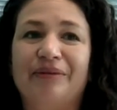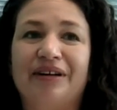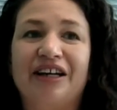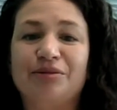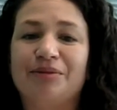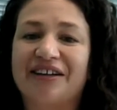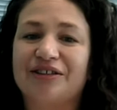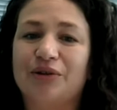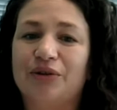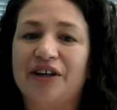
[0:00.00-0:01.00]
less
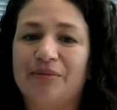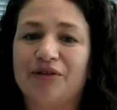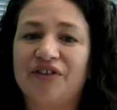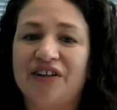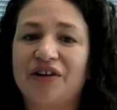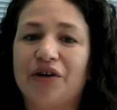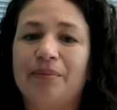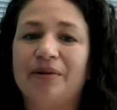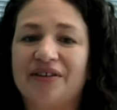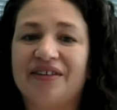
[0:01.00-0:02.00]
practical a number of years ago
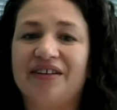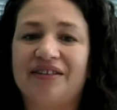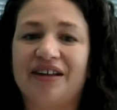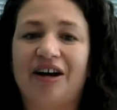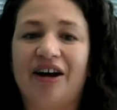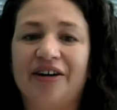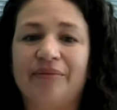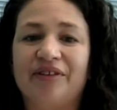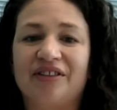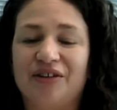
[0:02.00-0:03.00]
because these
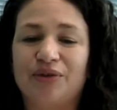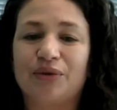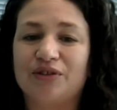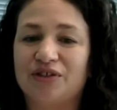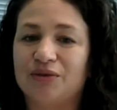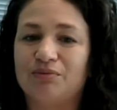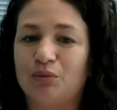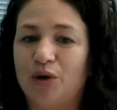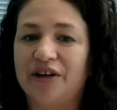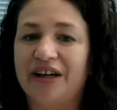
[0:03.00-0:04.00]
items and these tools just
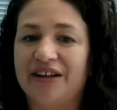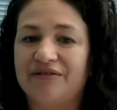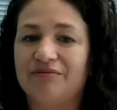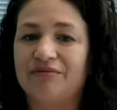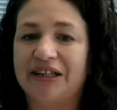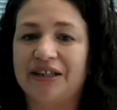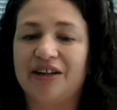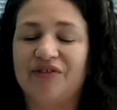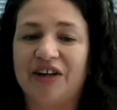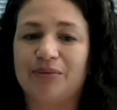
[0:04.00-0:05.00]
weren't as
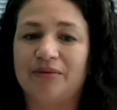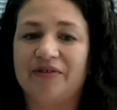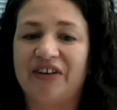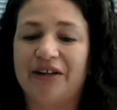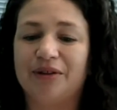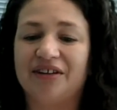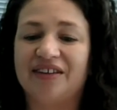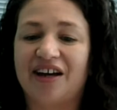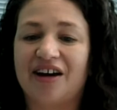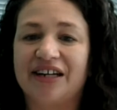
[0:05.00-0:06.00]
readily available as
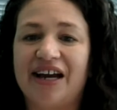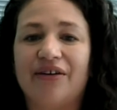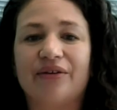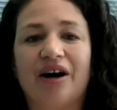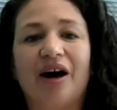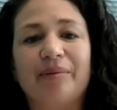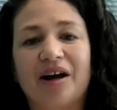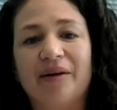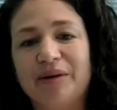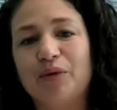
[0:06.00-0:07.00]
they are now are
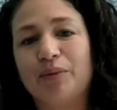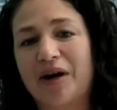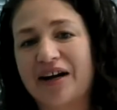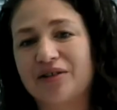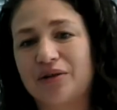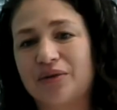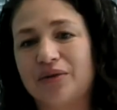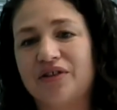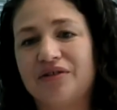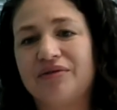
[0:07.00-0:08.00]
becoming more practical.
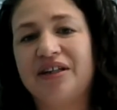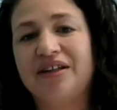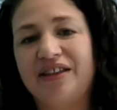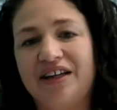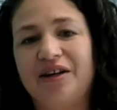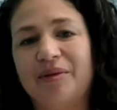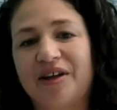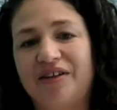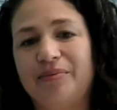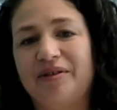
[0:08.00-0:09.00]
So it's really thinking
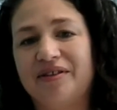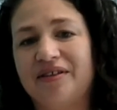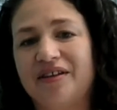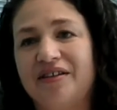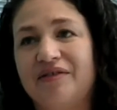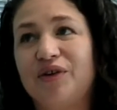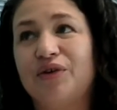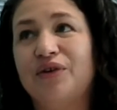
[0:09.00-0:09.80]
about these businesses. If